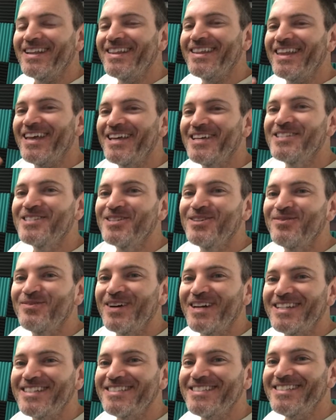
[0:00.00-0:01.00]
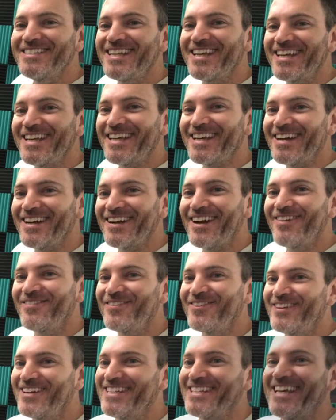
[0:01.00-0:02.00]
Thanks so much. Take care. Have a
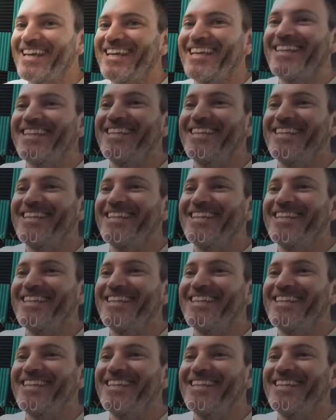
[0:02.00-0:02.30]
great day.